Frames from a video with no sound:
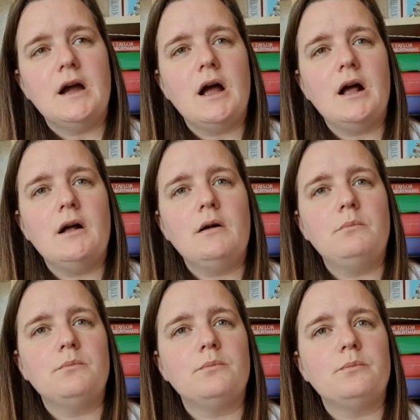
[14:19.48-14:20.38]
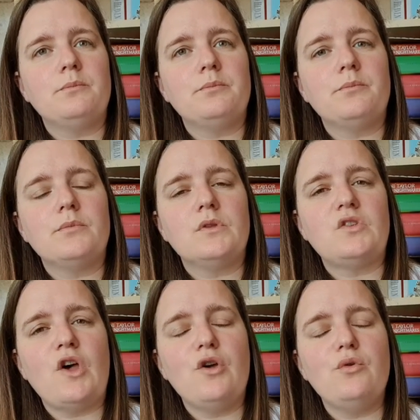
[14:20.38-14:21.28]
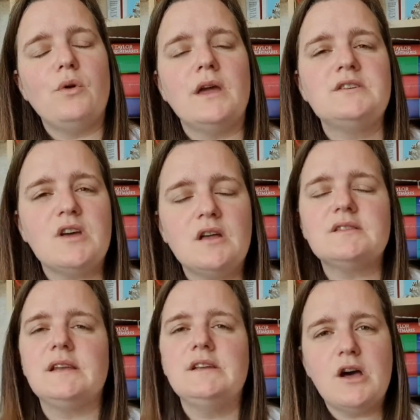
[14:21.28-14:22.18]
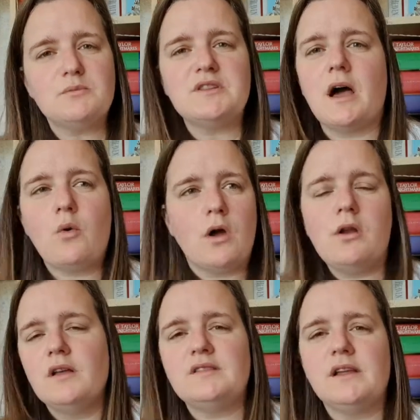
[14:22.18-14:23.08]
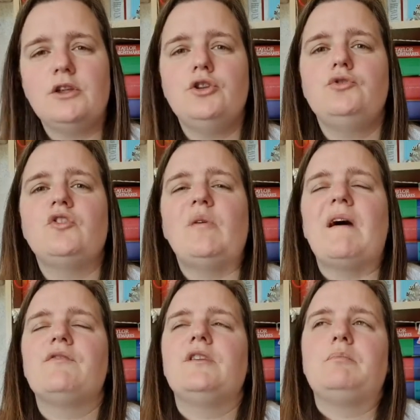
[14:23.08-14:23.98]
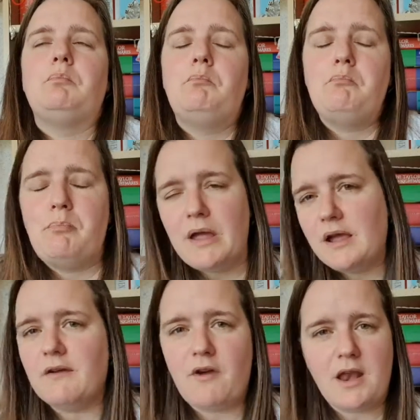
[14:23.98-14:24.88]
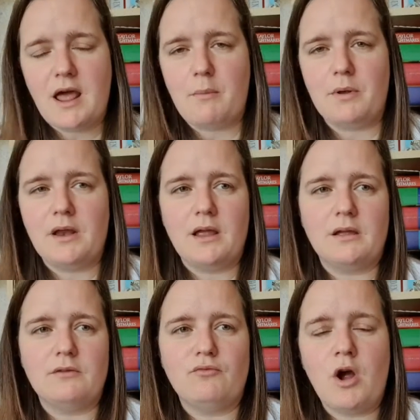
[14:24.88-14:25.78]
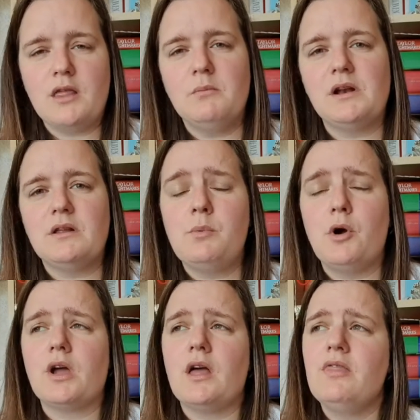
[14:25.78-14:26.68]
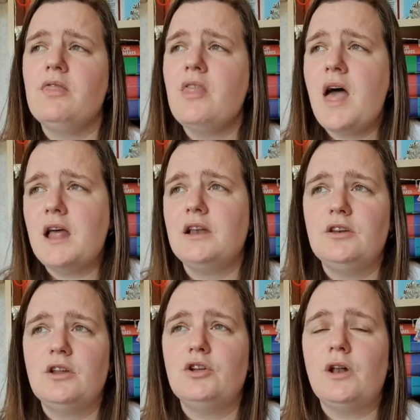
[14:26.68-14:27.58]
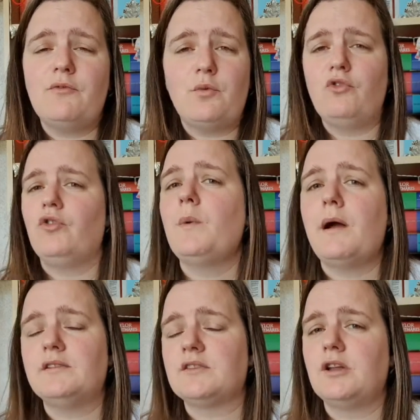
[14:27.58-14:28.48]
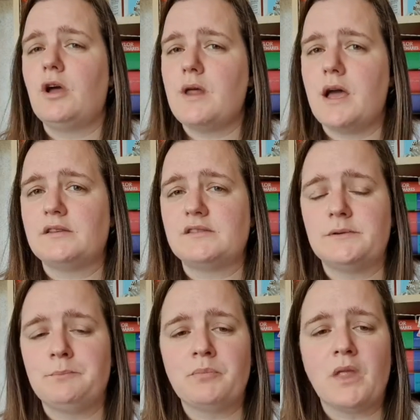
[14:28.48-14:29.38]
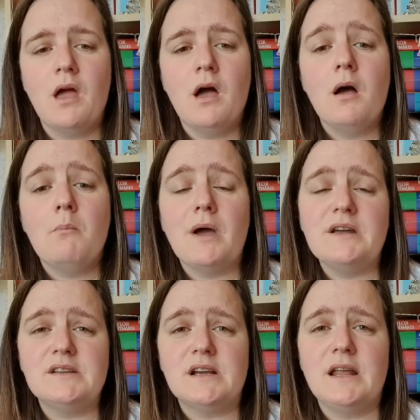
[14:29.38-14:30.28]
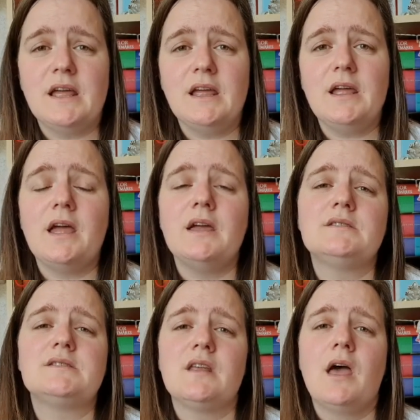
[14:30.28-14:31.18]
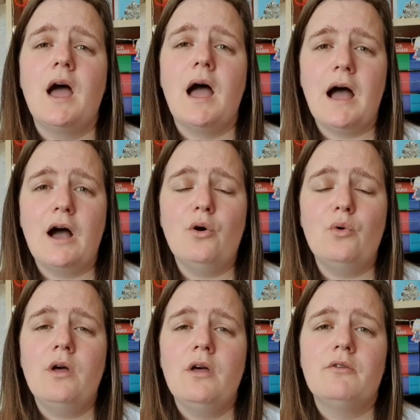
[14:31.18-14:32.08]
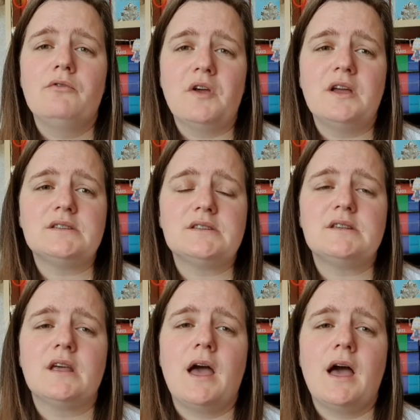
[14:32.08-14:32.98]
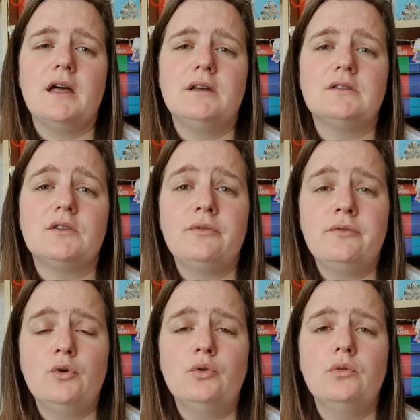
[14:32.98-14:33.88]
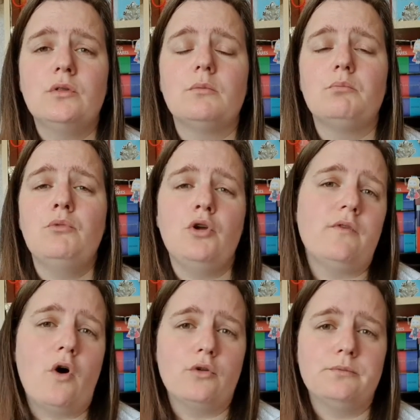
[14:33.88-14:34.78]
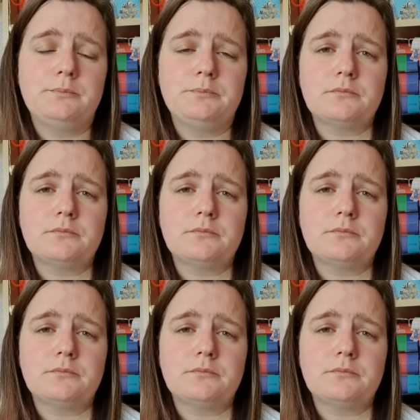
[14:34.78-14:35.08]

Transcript: Um, so it does lead up to that quite nicely, and you do have this big event happening right in the middle of the book, and then you're left wondering where it's going to go next. Basically, it's how fits and the Fool move on.